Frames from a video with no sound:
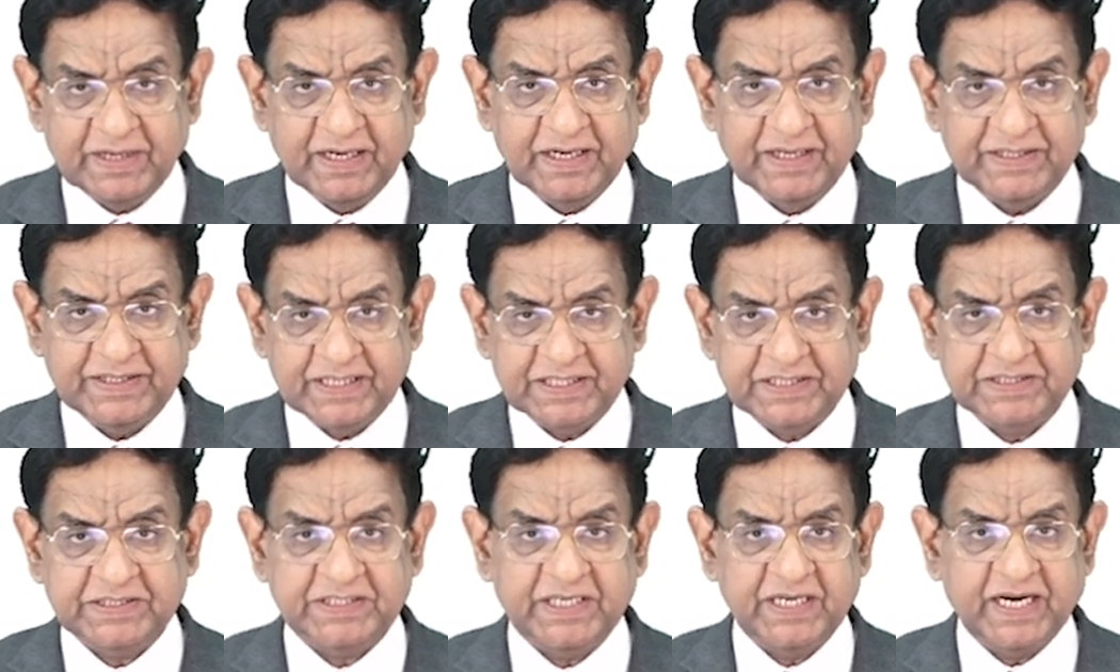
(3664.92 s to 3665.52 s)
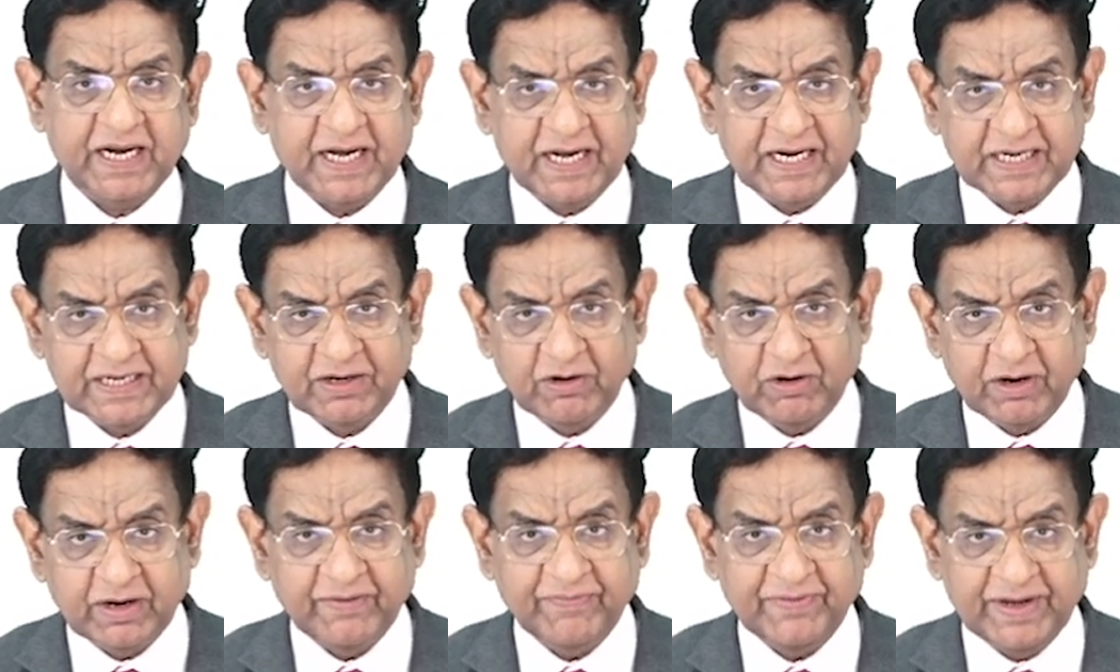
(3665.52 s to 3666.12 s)
youngsters are
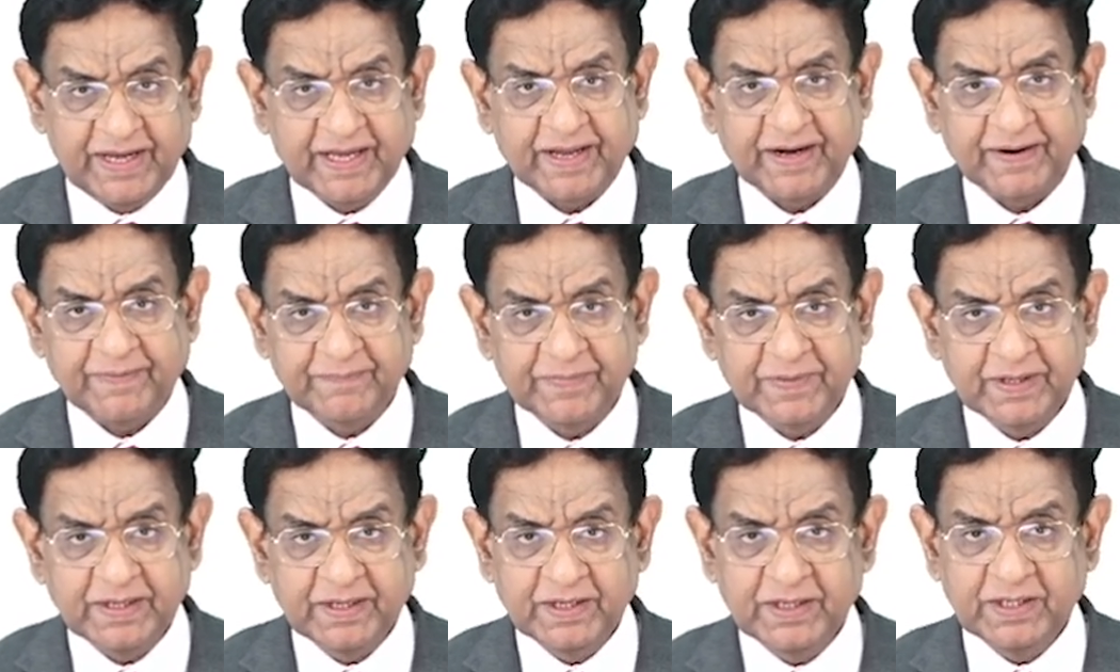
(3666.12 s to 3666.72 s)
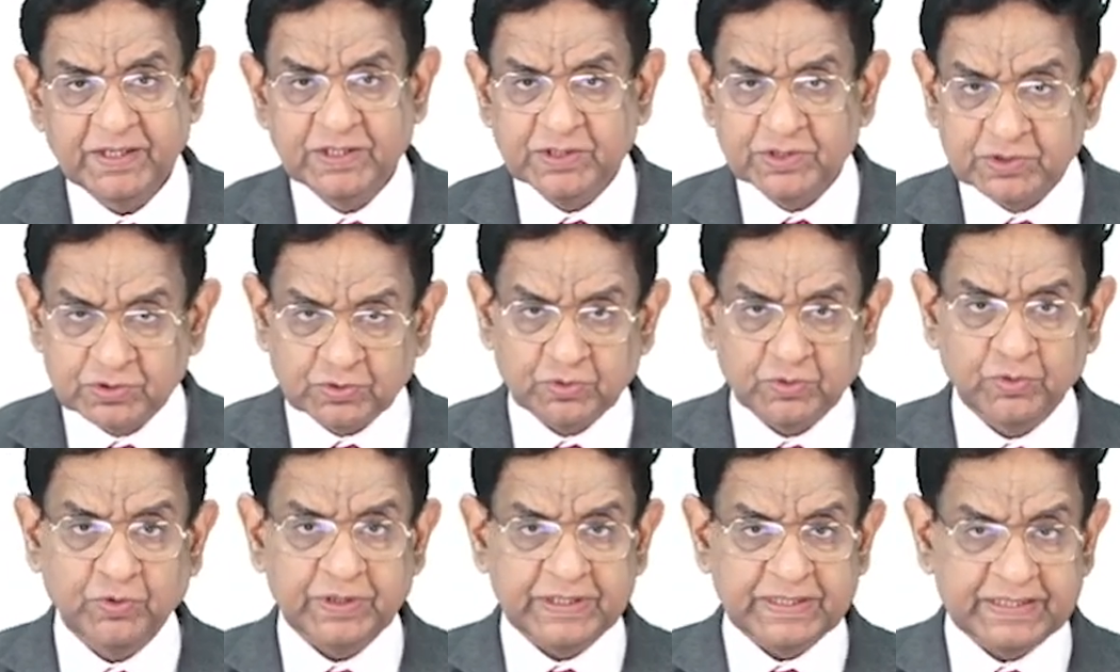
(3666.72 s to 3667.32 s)
not aware.
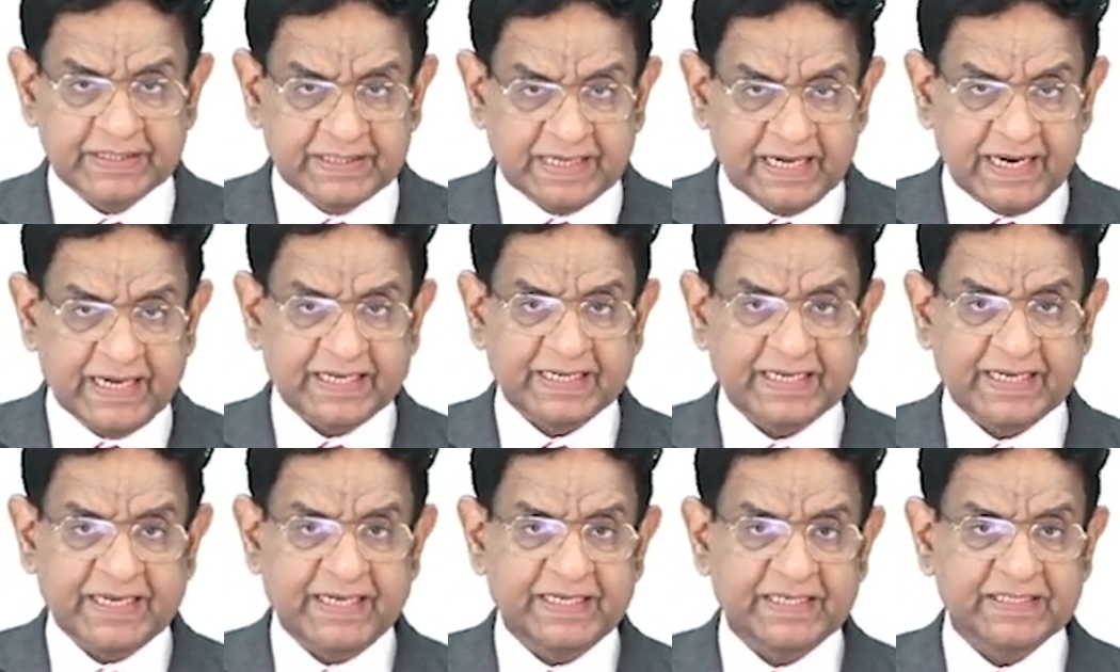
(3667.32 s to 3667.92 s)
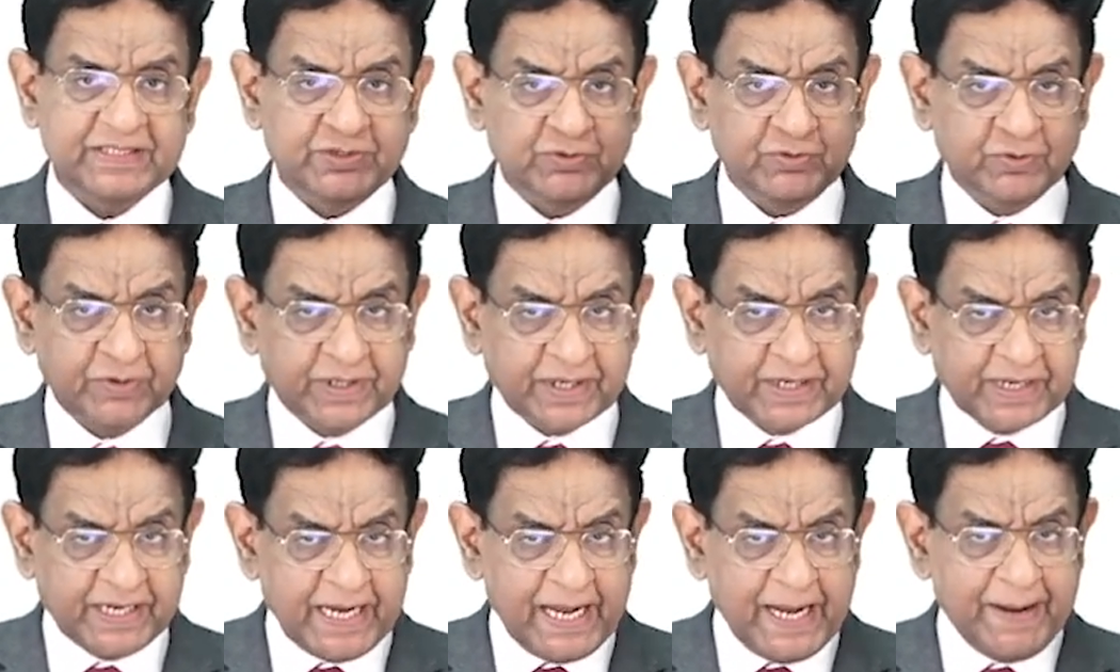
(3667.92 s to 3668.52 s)
So in that case, you
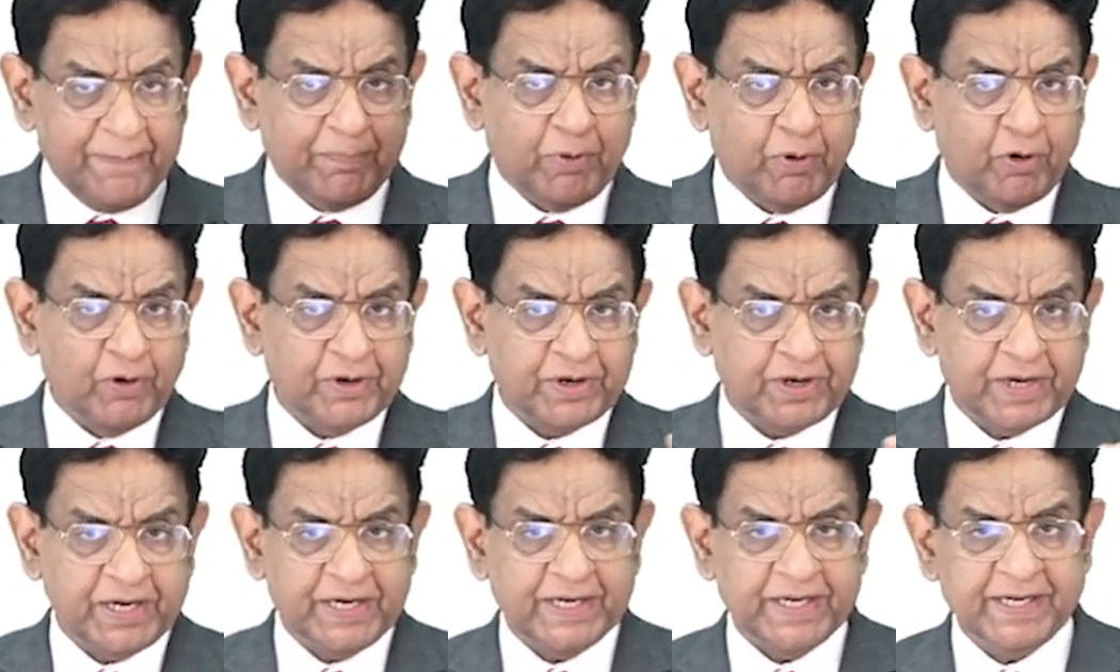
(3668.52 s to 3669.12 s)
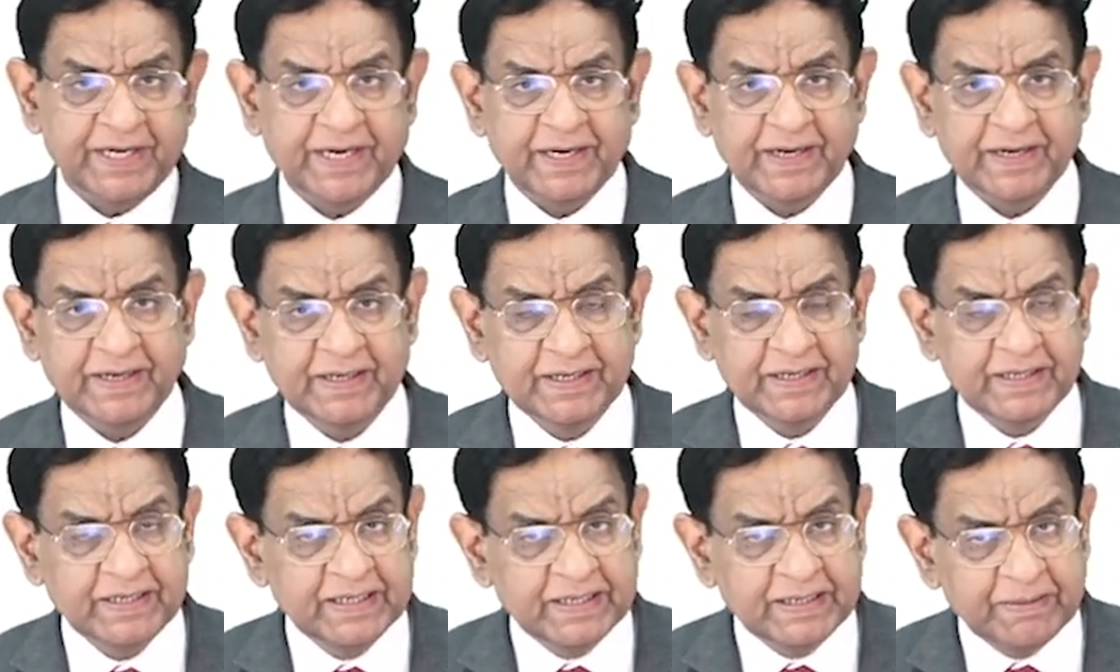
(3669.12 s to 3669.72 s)
keep on treating,
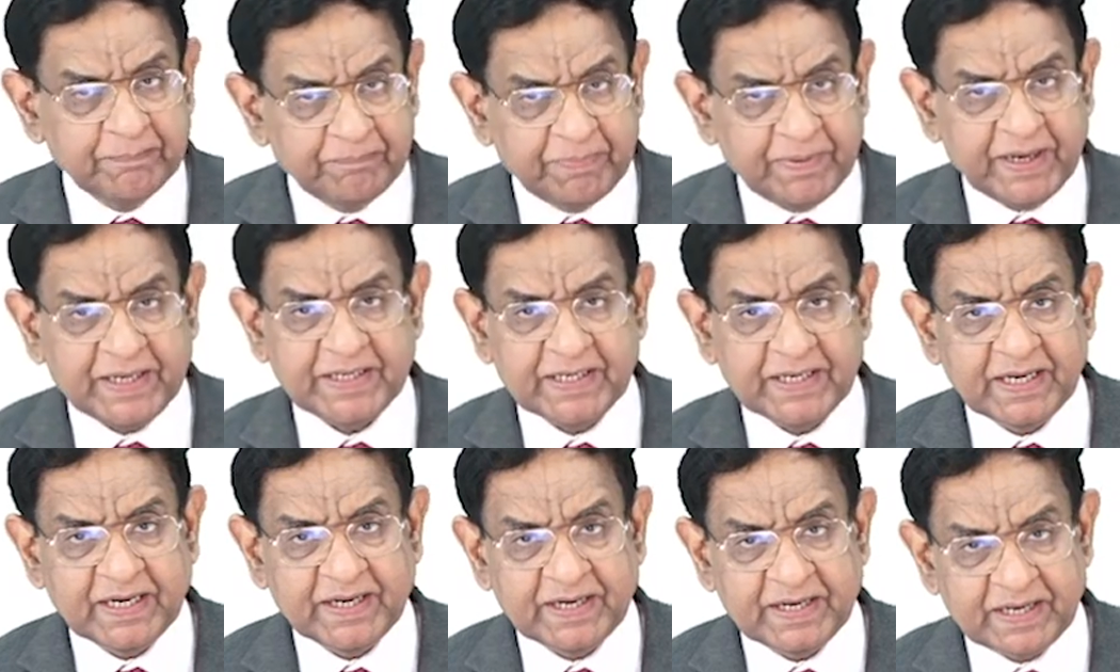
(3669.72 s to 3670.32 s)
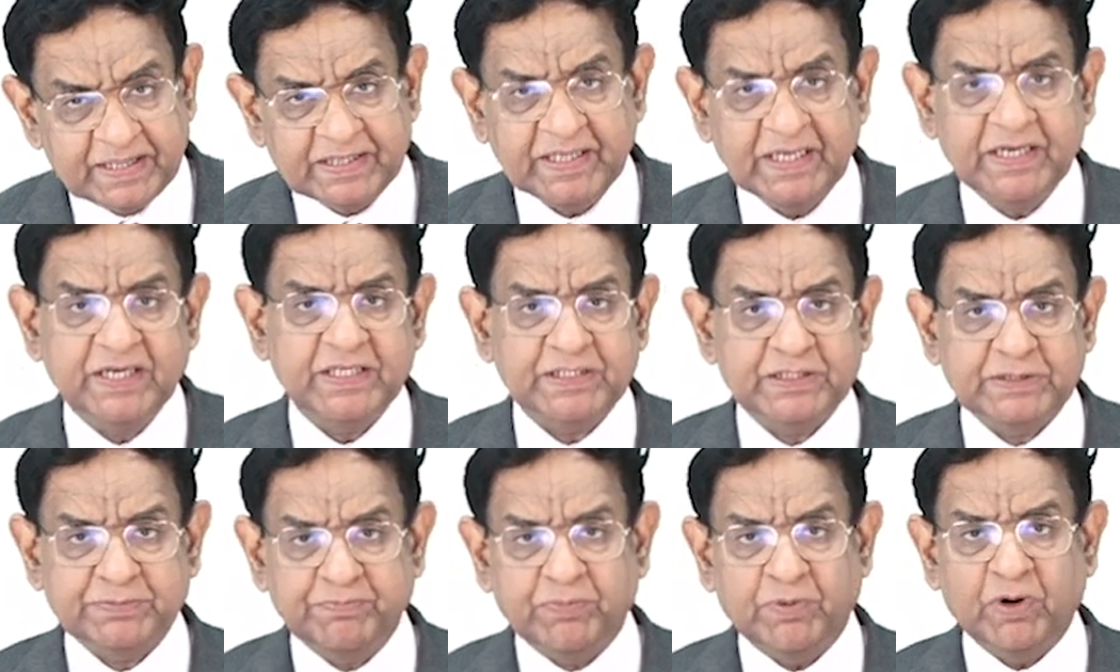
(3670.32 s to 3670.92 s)
patient doesn't
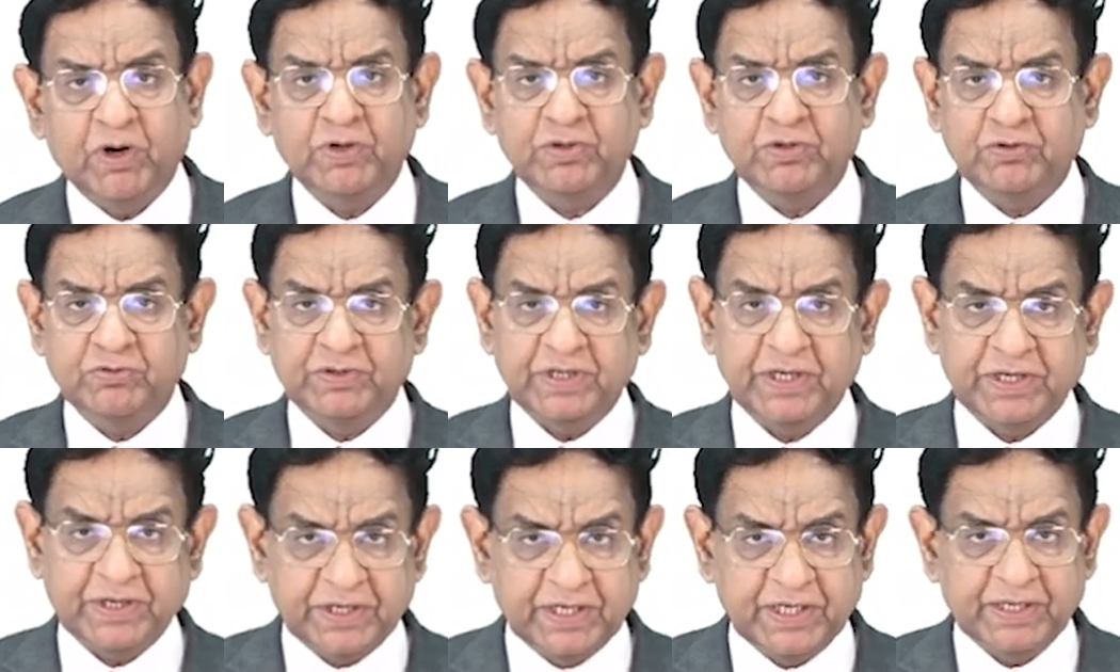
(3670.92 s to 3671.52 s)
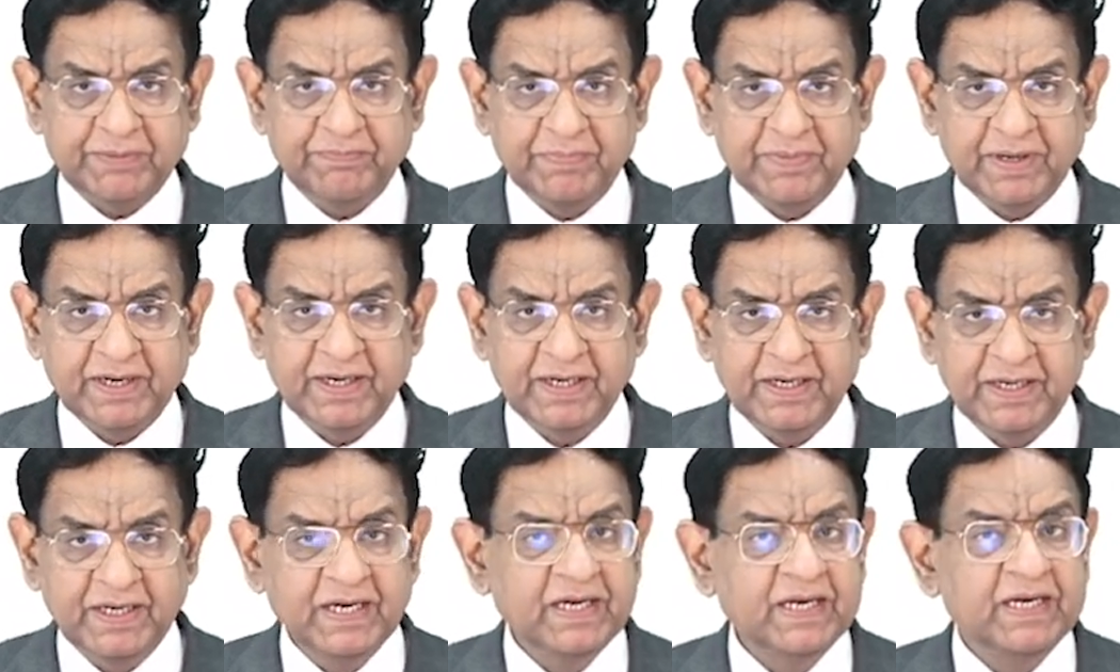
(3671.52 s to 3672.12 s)
respond to the treatment.